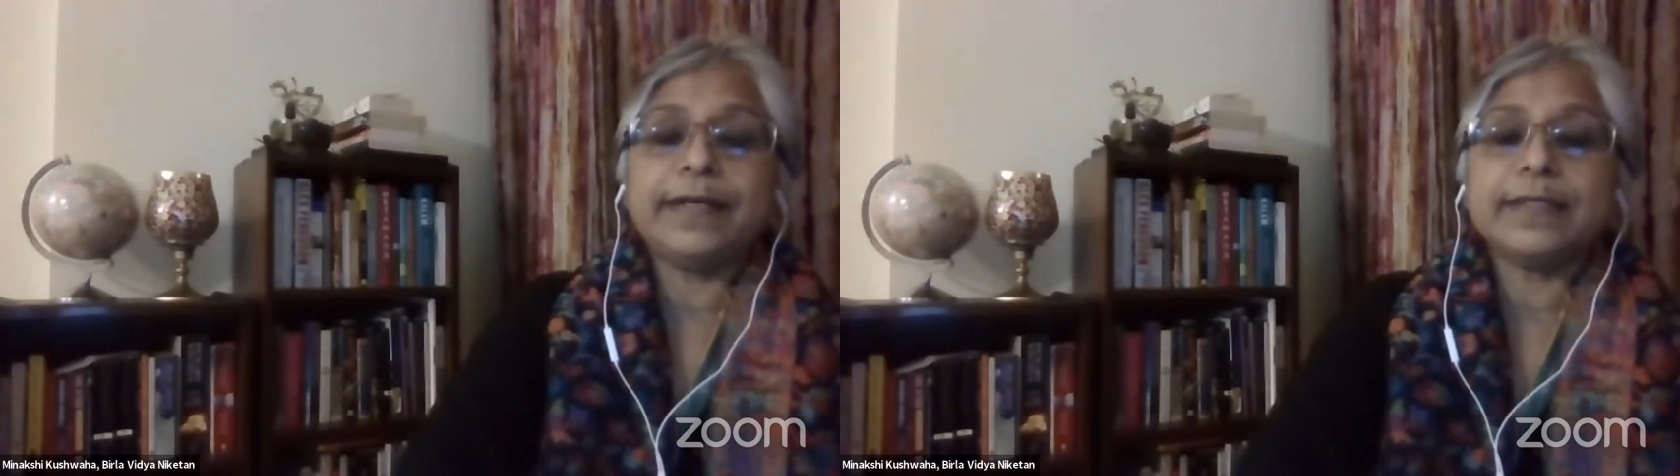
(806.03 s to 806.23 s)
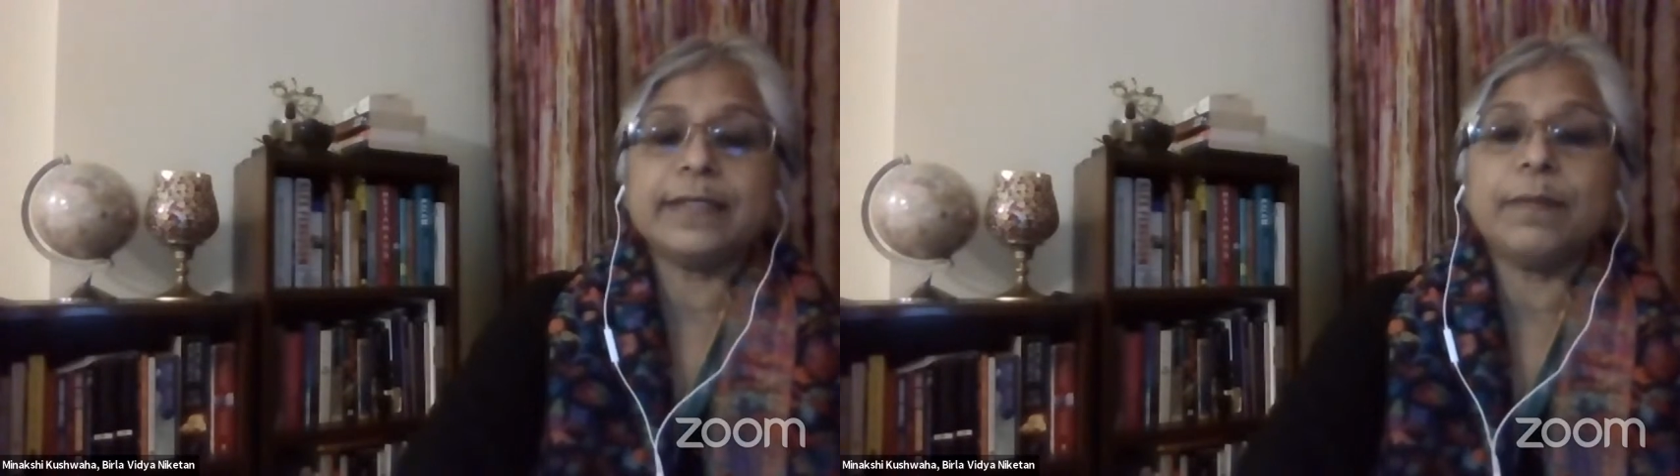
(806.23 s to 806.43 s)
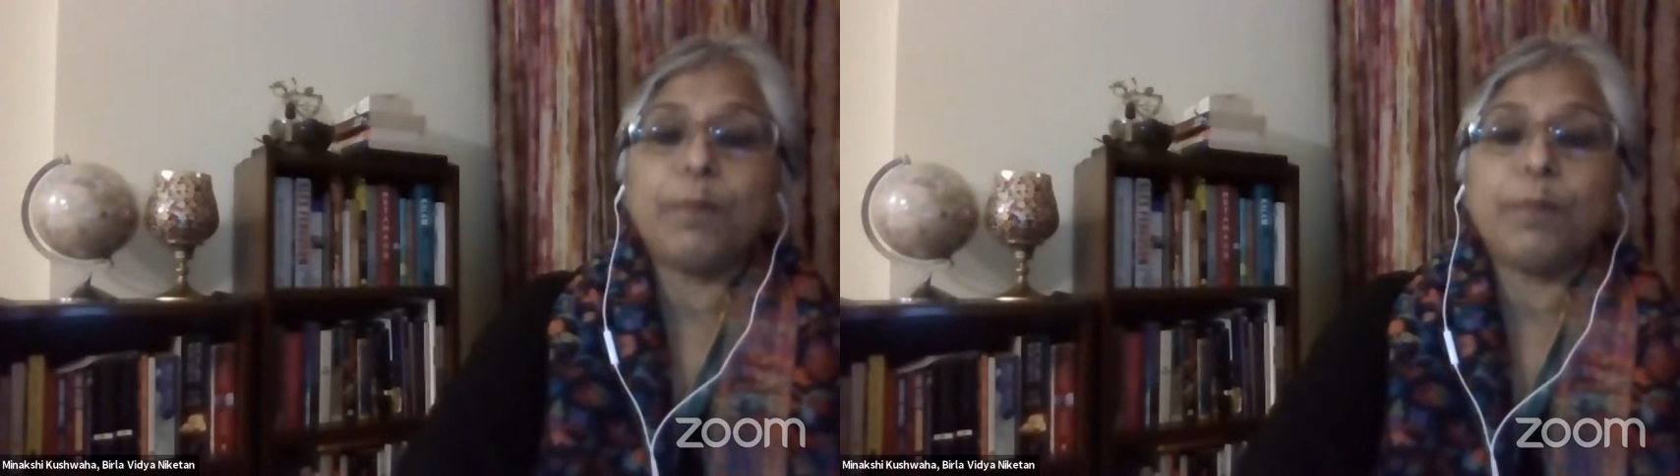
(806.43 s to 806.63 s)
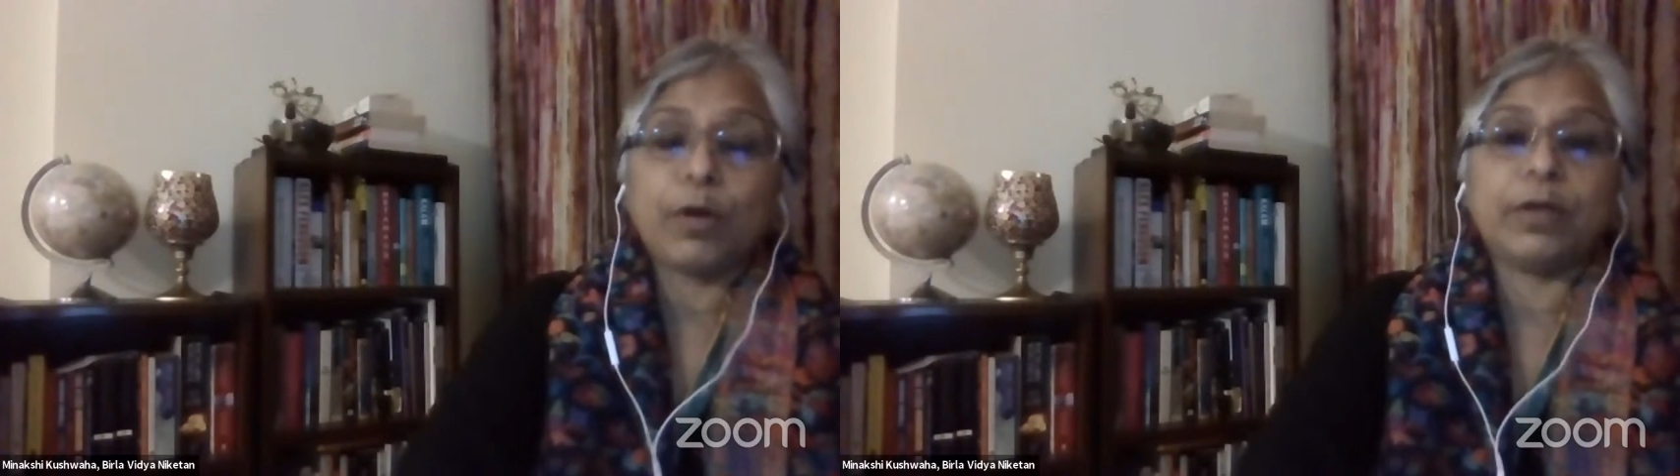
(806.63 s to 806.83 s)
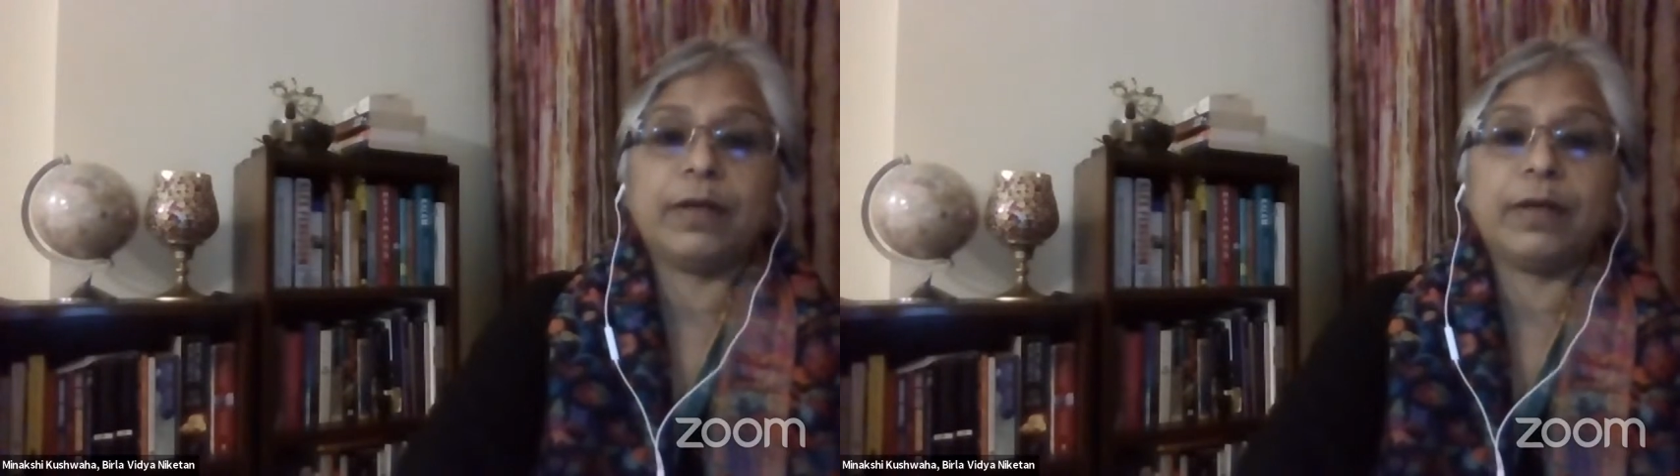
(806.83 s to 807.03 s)
It is
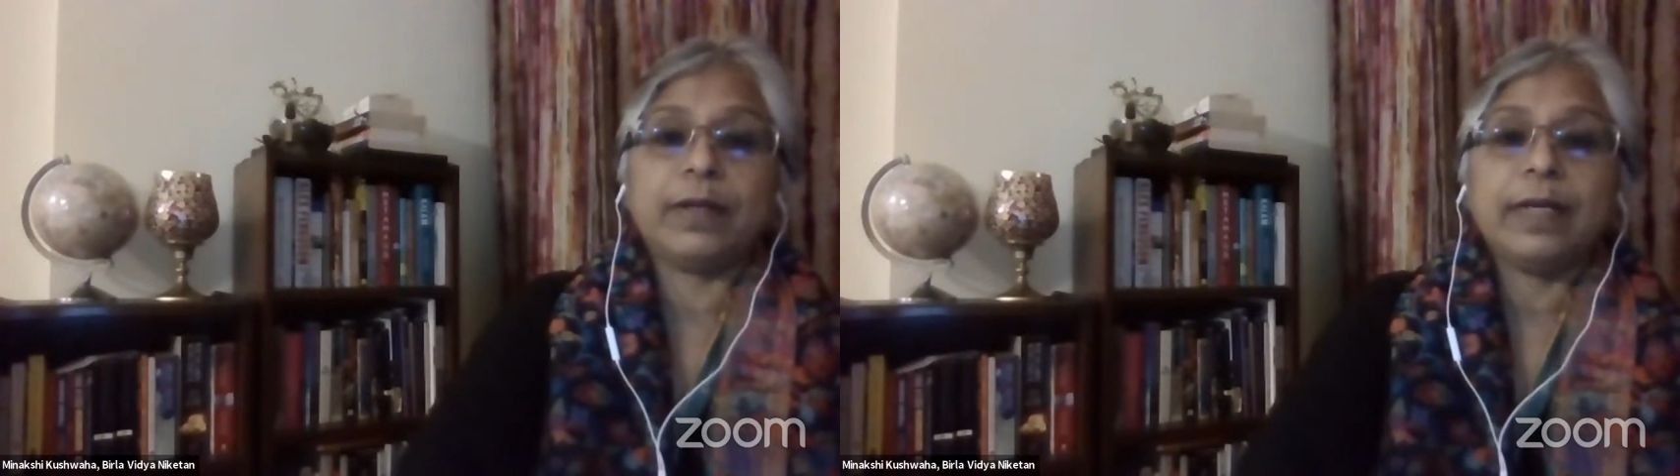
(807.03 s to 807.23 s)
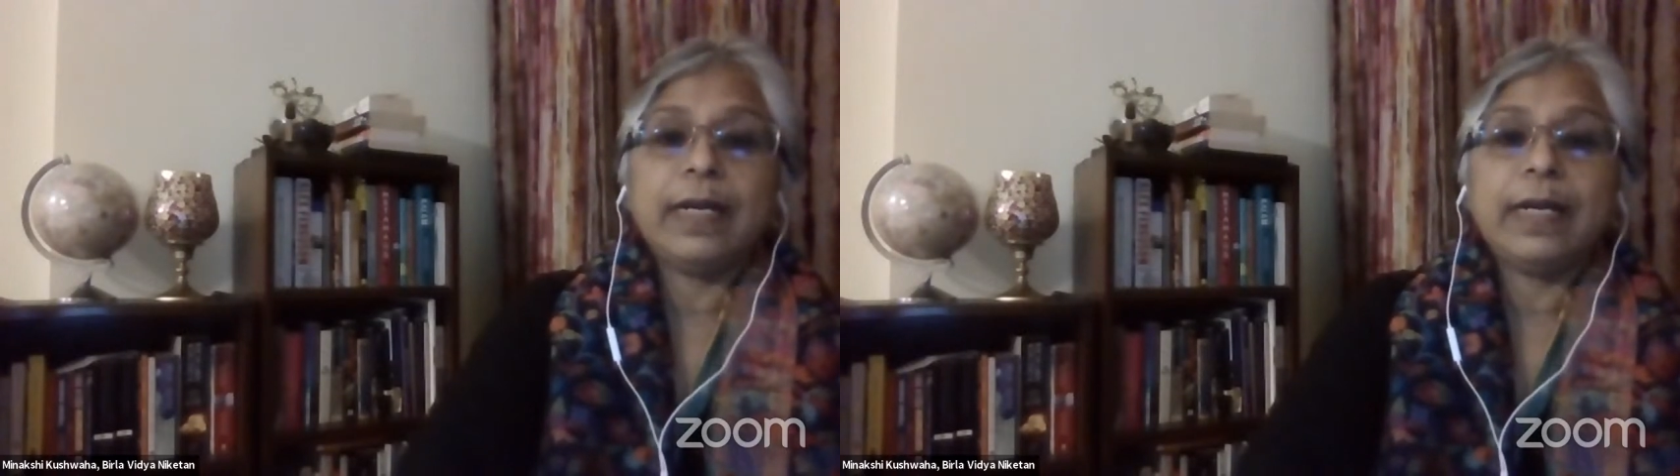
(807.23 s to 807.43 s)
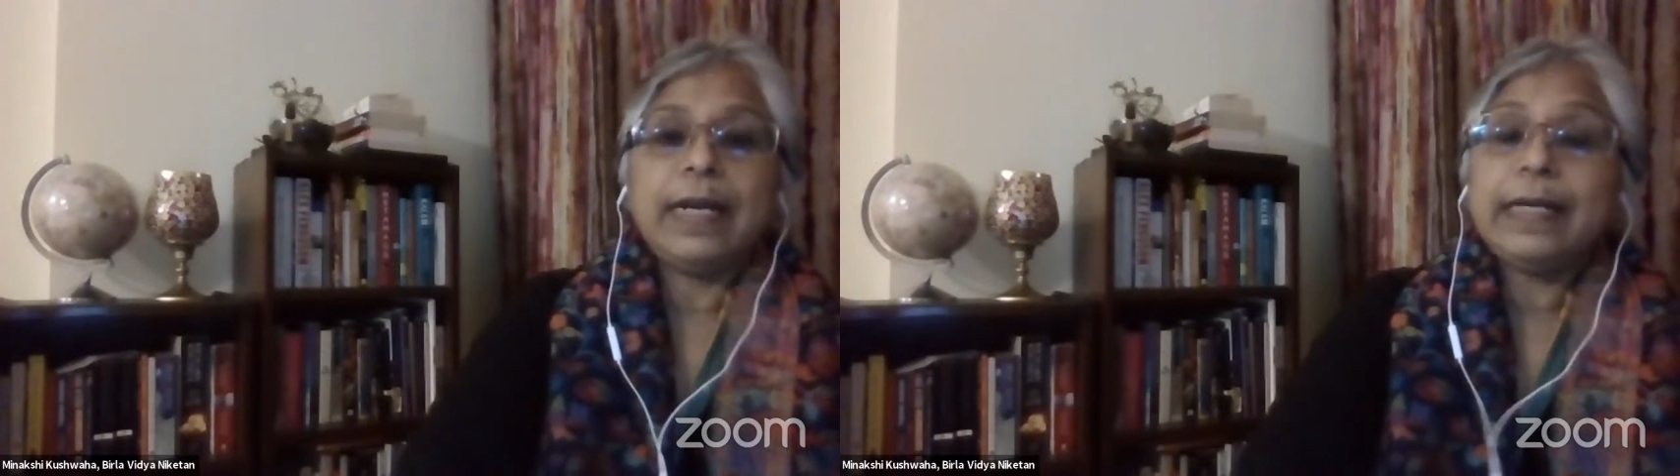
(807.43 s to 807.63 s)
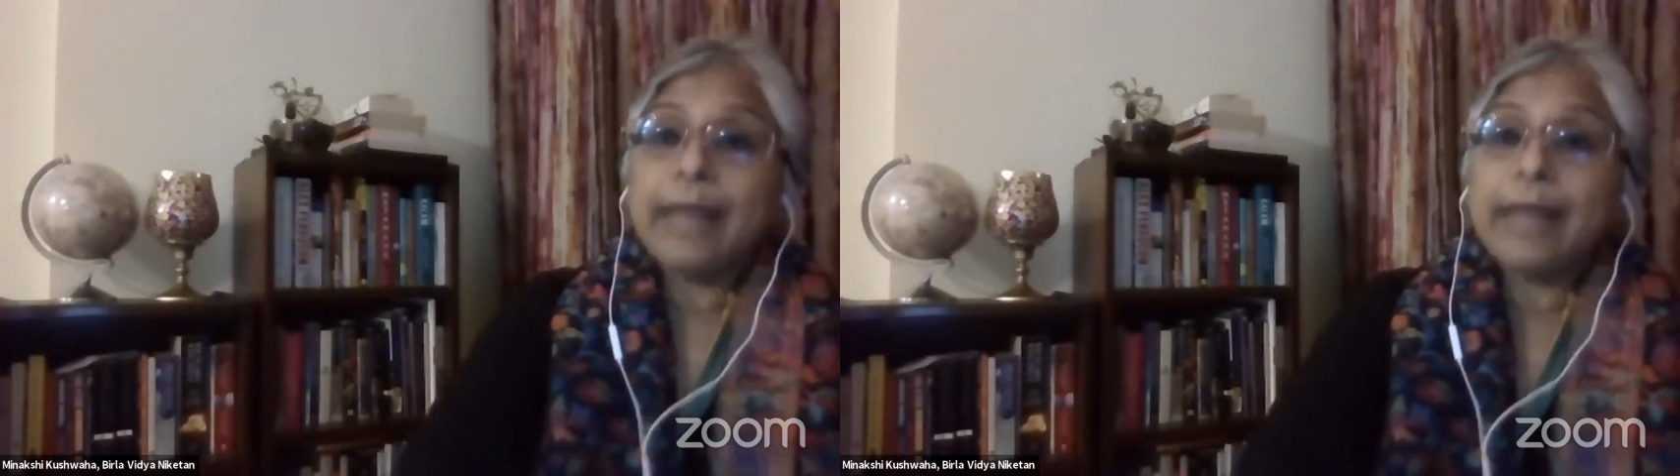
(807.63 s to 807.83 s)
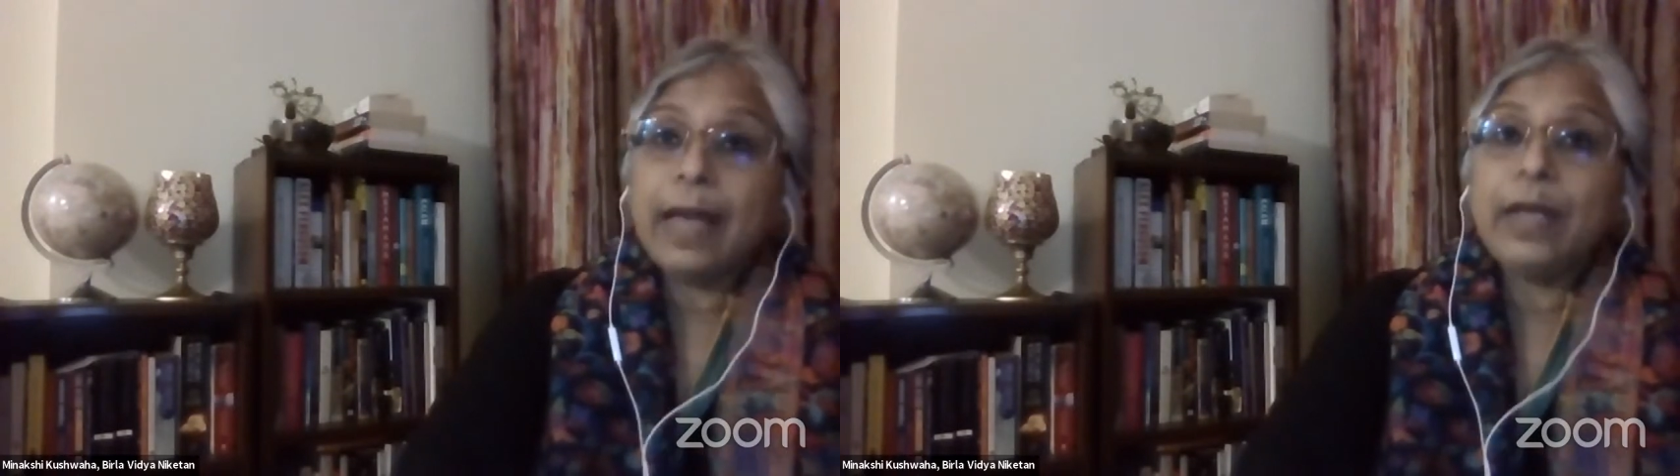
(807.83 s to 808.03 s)
important.
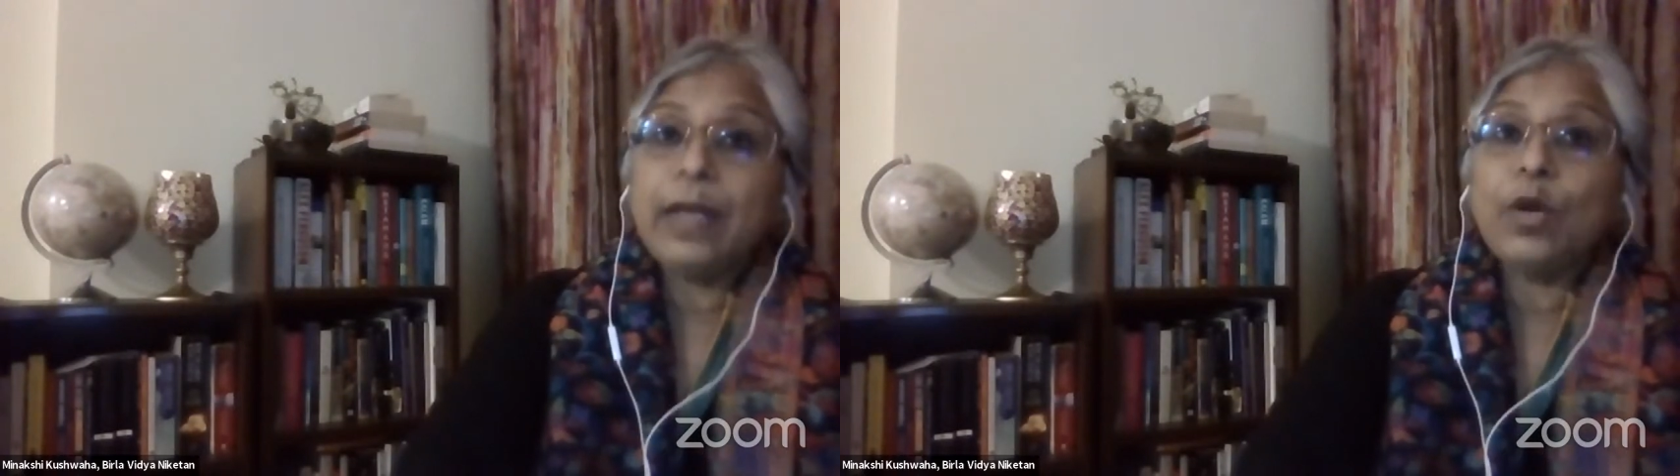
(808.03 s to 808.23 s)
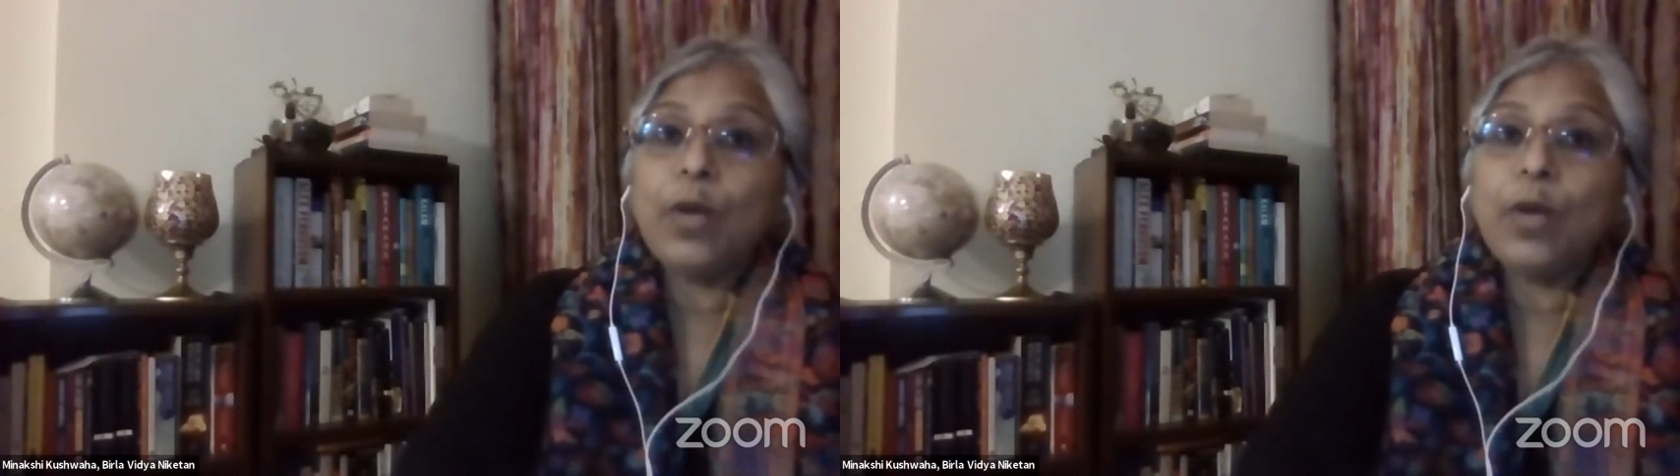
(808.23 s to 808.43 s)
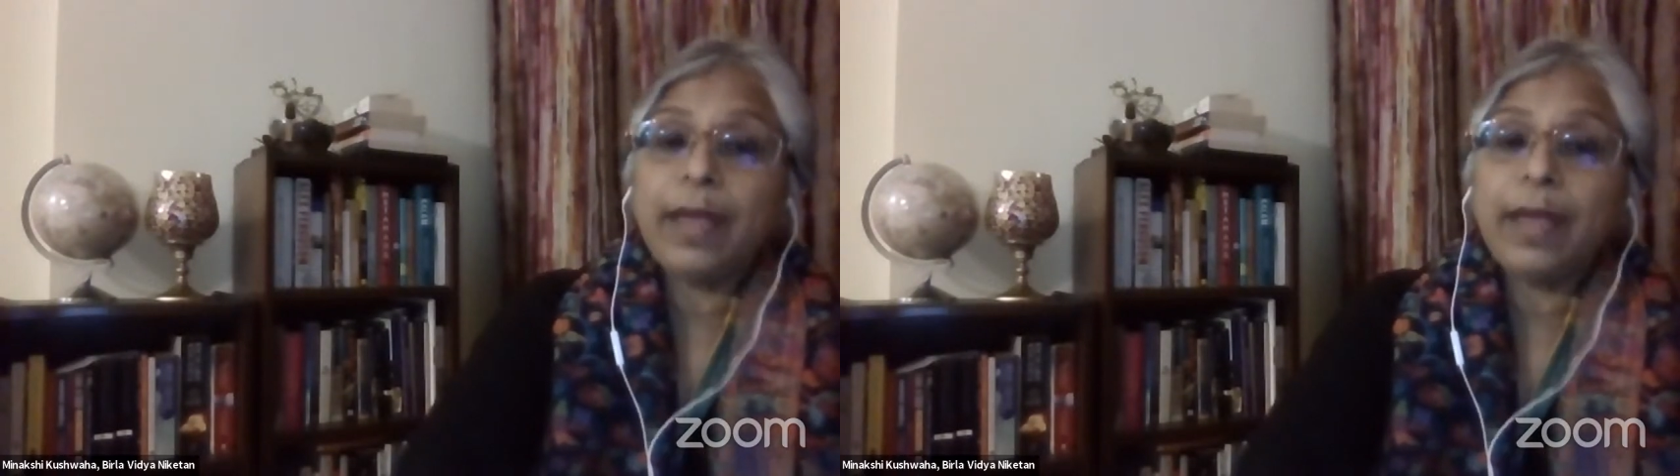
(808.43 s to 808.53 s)
Tie your